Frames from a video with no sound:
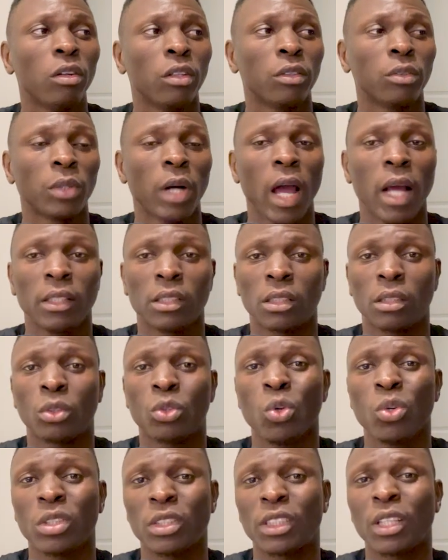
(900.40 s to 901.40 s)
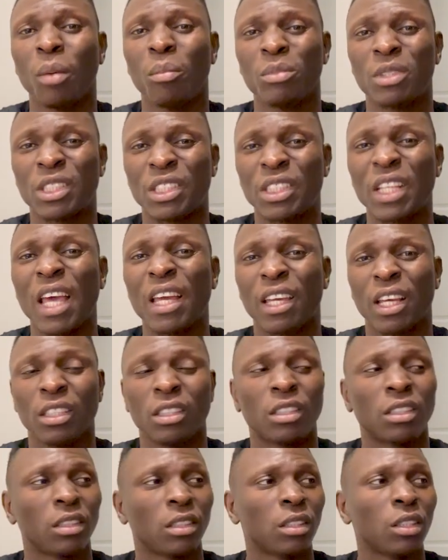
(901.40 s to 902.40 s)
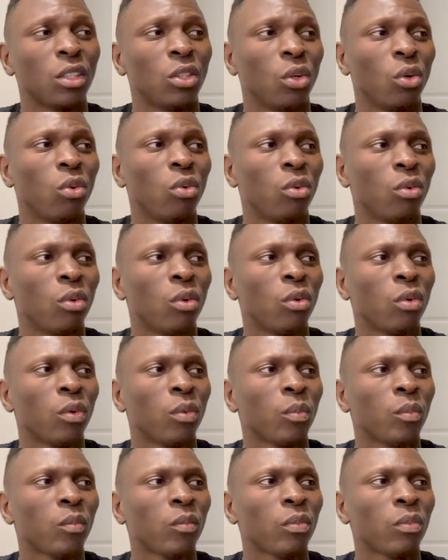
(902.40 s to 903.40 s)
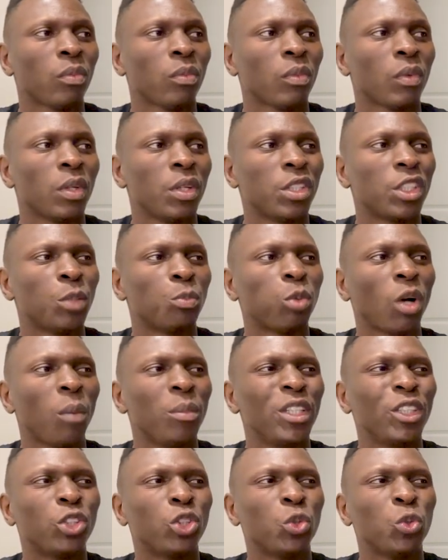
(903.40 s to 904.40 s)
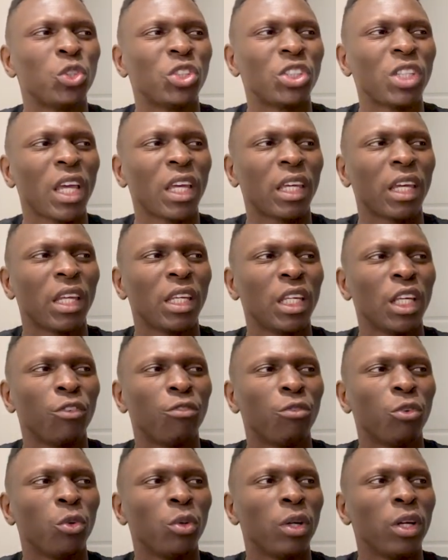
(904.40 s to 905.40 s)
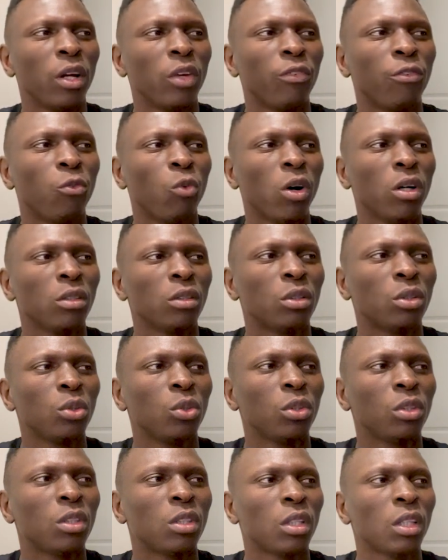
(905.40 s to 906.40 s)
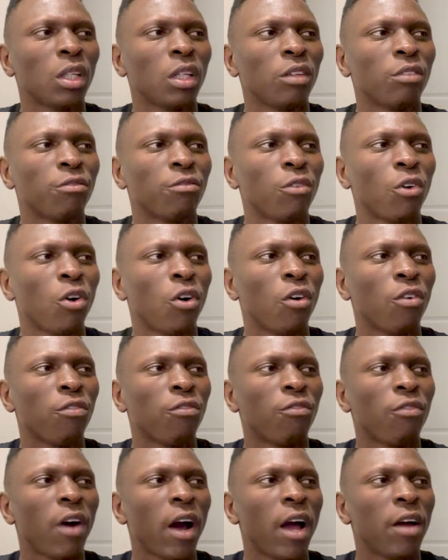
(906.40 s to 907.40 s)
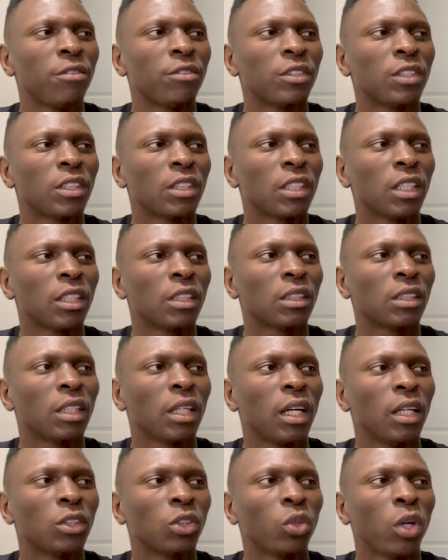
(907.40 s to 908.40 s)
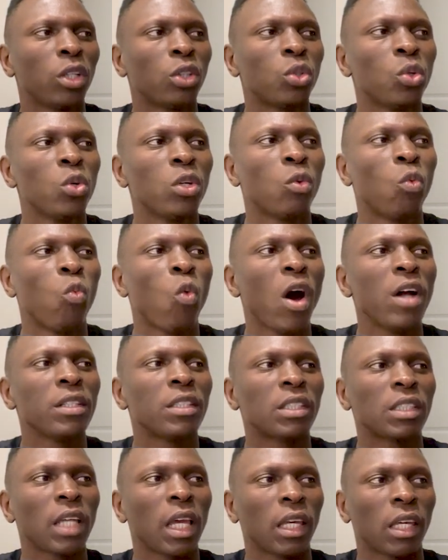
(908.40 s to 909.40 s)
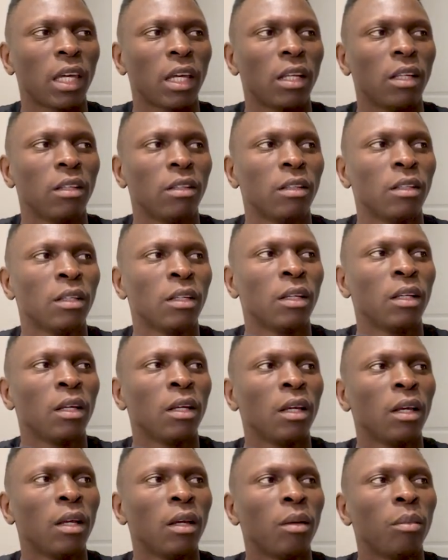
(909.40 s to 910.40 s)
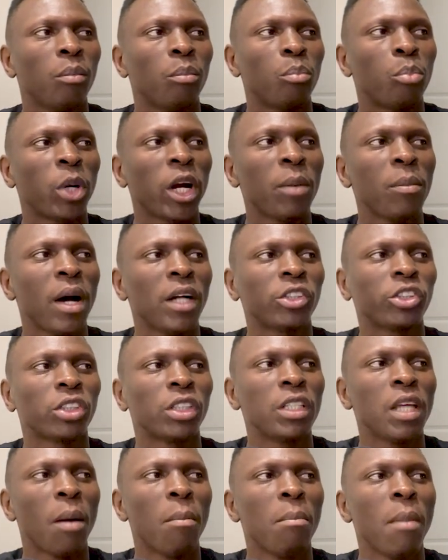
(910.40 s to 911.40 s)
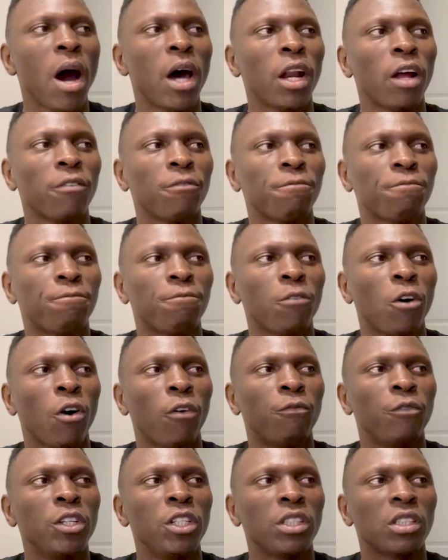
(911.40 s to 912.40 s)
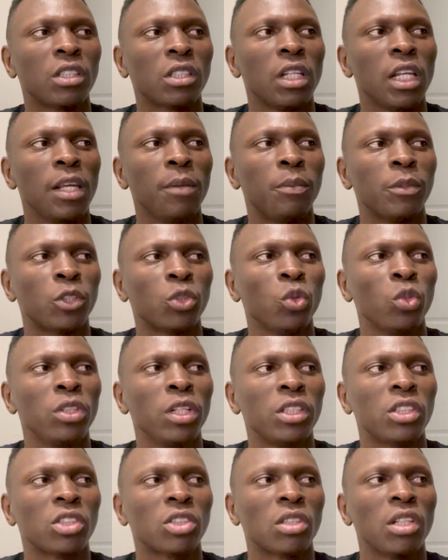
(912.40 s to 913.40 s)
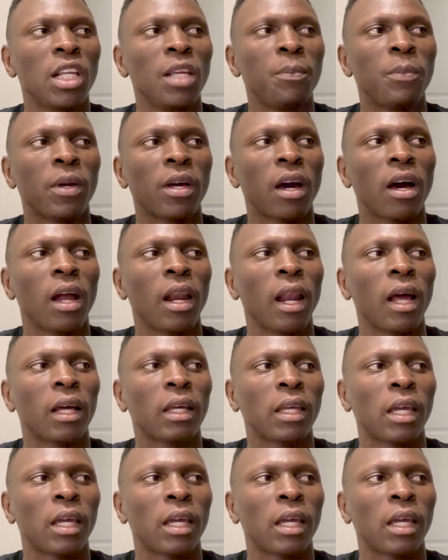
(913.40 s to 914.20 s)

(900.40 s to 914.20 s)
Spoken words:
right? It took some seconds, you know. This is probably 2 seconds. If 1, 2, 3, 4, 5, 6. So it took 1 second, pretty much the amount of this sleep. So the sleep kind of like